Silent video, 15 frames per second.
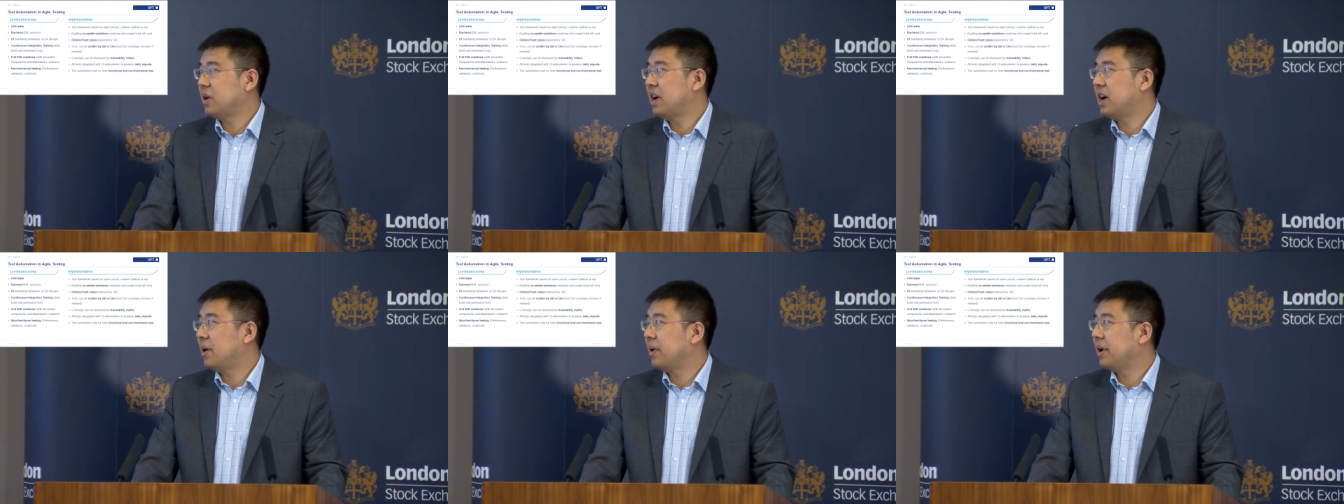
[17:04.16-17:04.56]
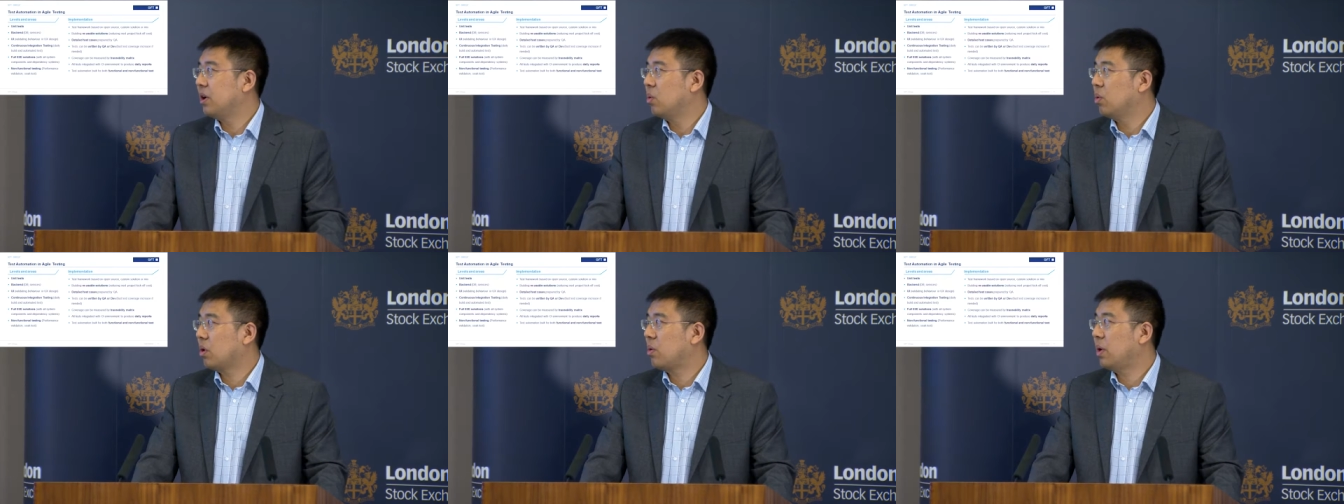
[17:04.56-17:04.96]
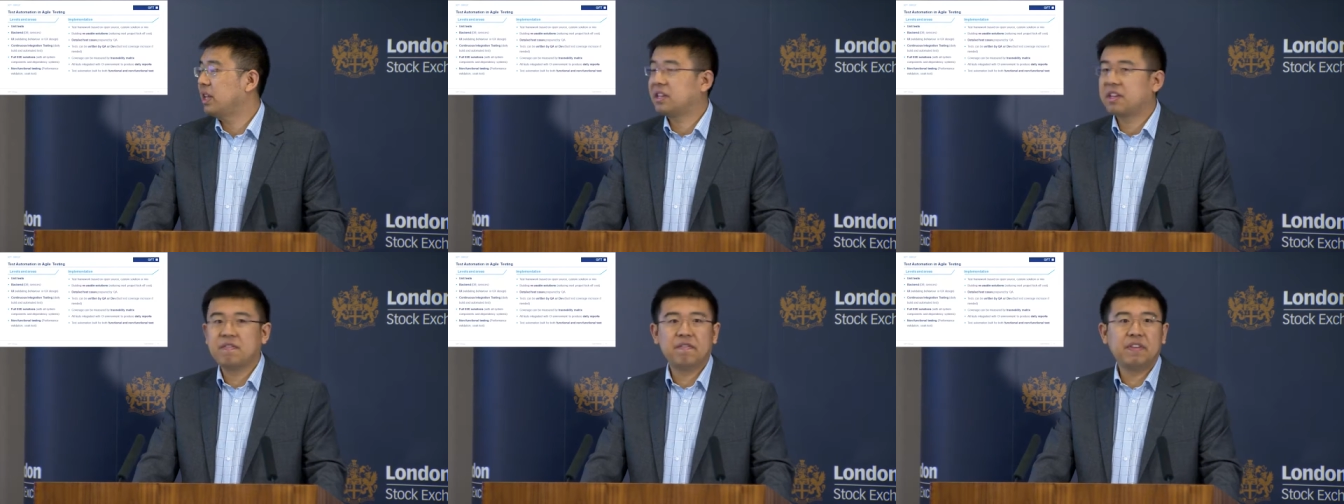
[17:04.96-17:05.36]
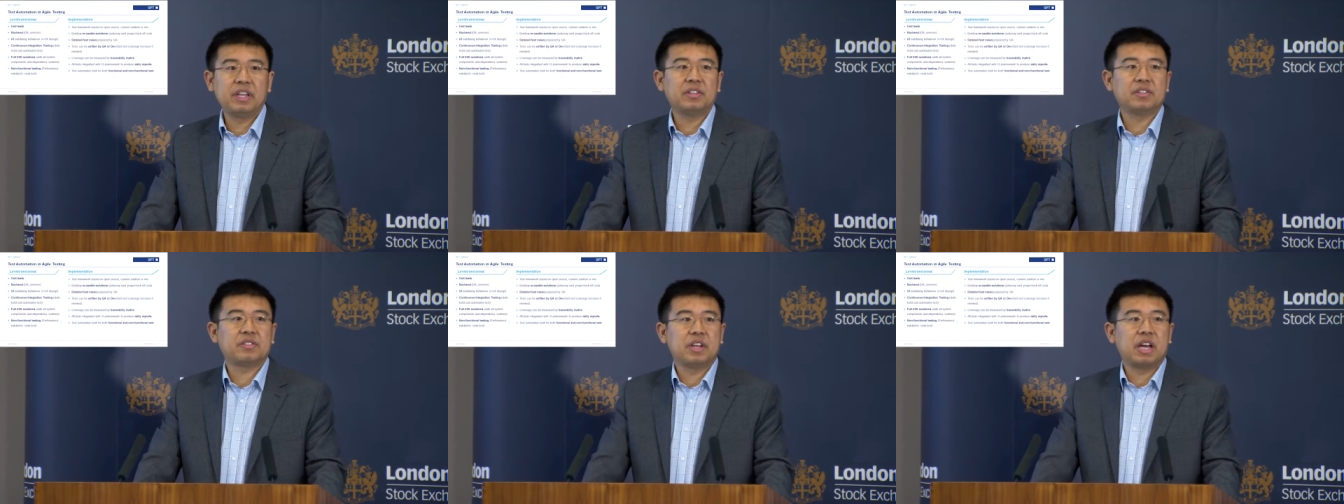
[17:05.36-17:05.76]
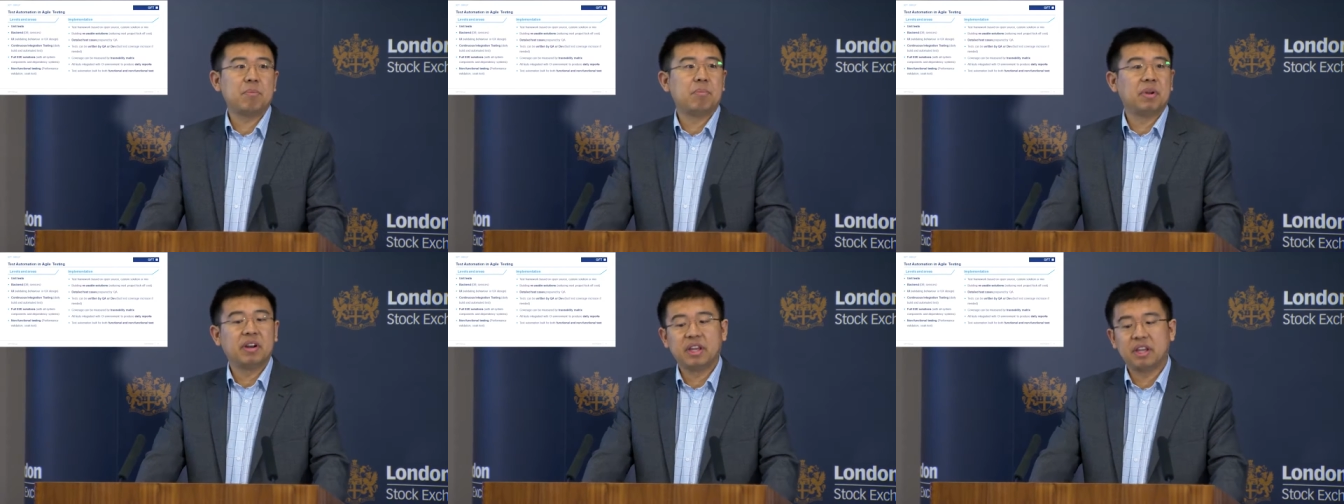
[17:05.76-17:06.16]
area, we're quite convinced
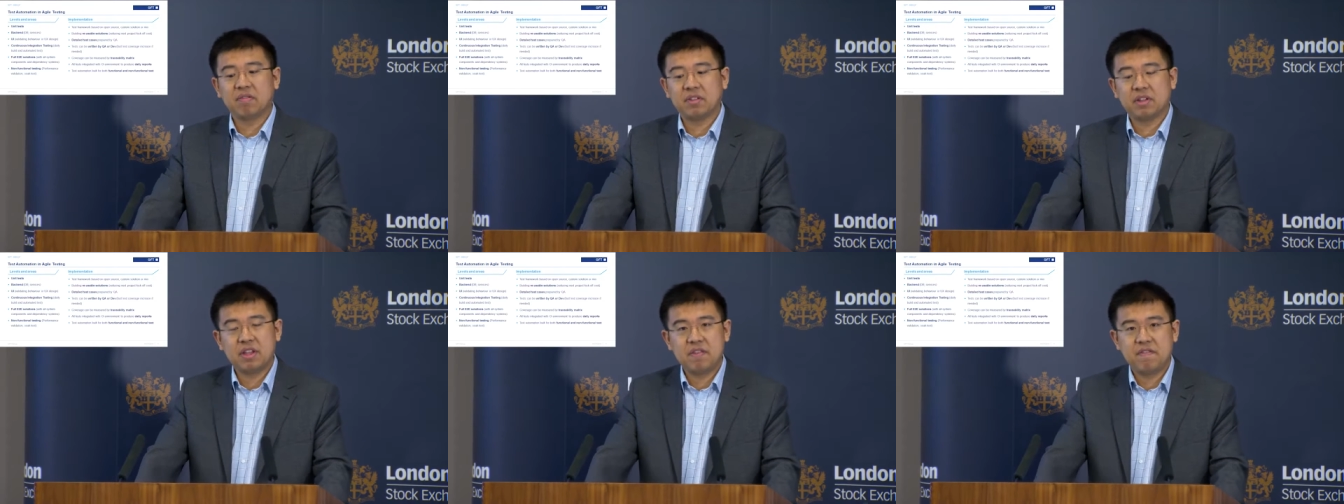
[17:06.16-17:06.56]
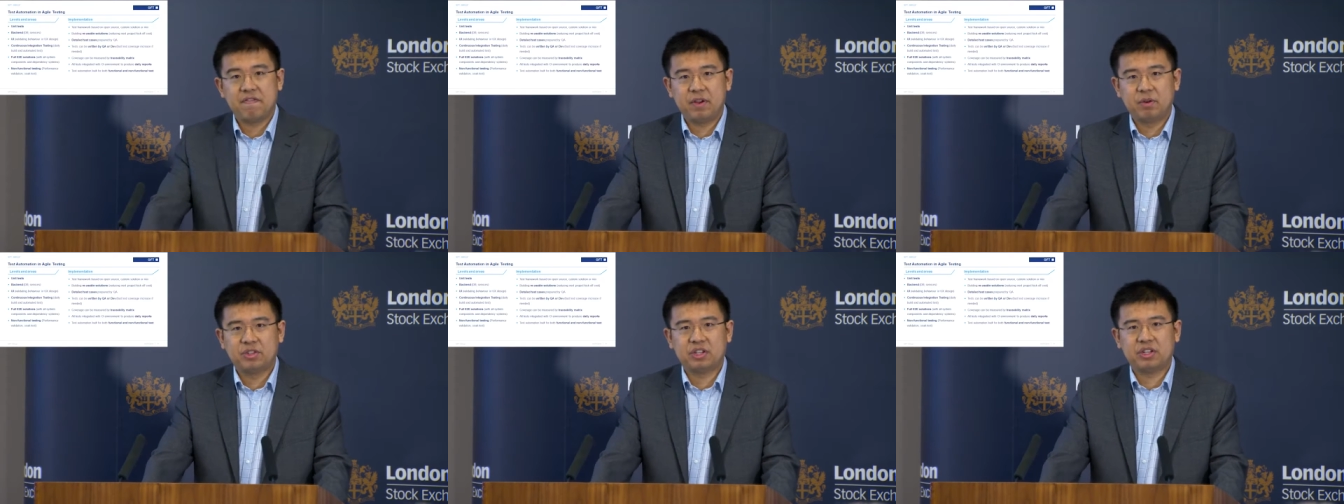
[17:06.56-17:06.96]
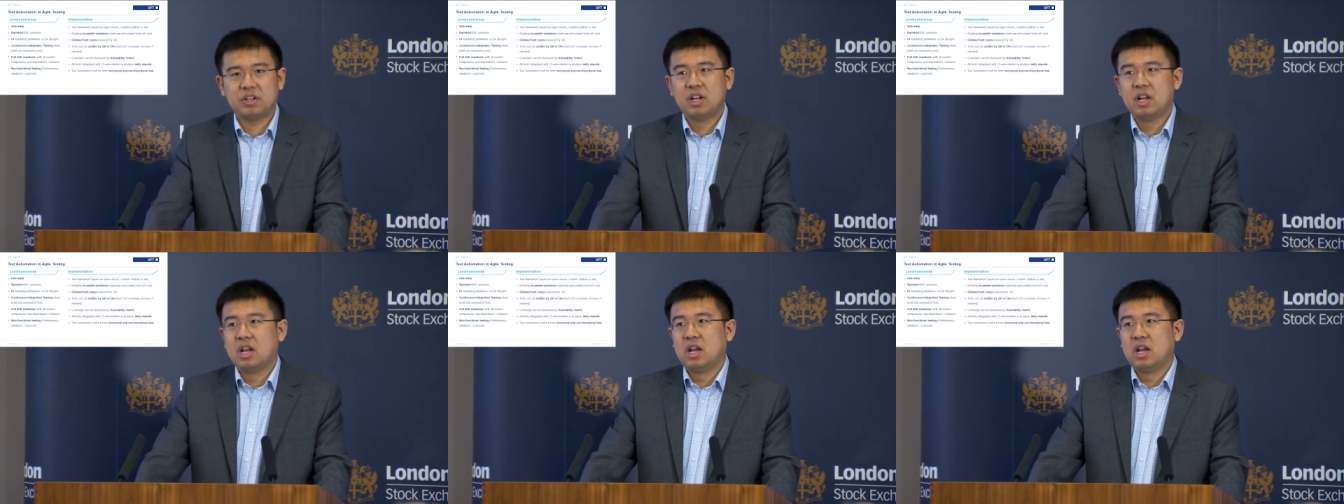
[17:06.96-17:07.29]
and believe that in future,